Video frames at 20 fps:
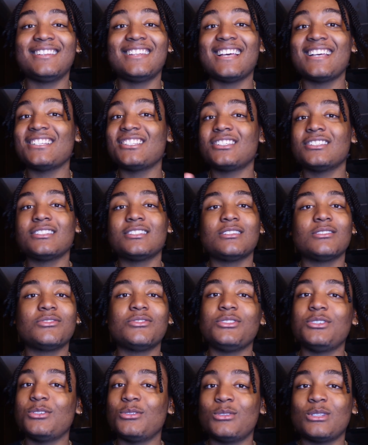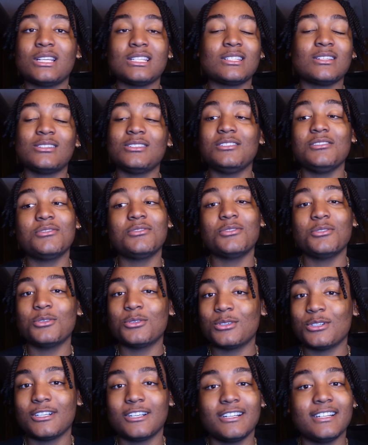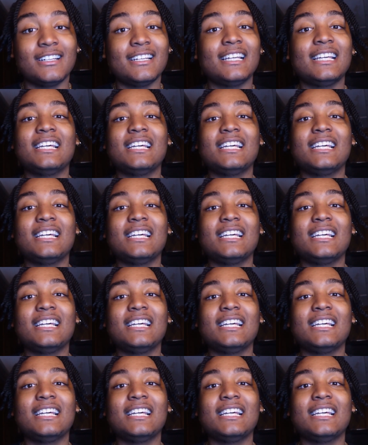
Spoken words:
that's just a few. That's only 4.